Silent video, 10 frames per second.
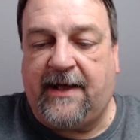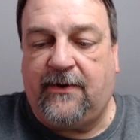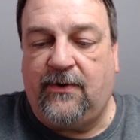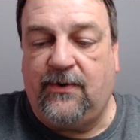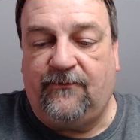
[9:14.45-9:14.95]

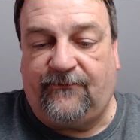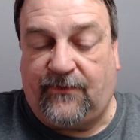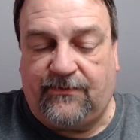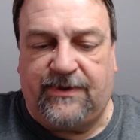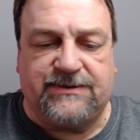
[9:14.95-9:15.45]
for
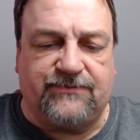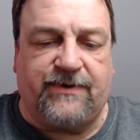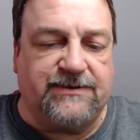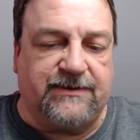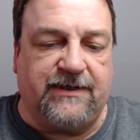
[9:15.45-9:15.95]
this
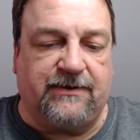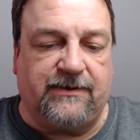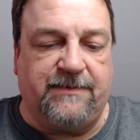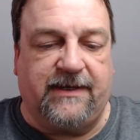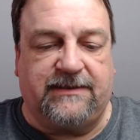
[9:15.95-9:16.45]
reason. Here, let
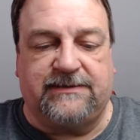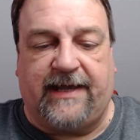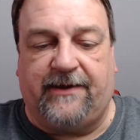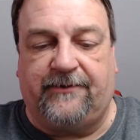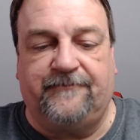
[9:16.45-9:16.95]
me get this out.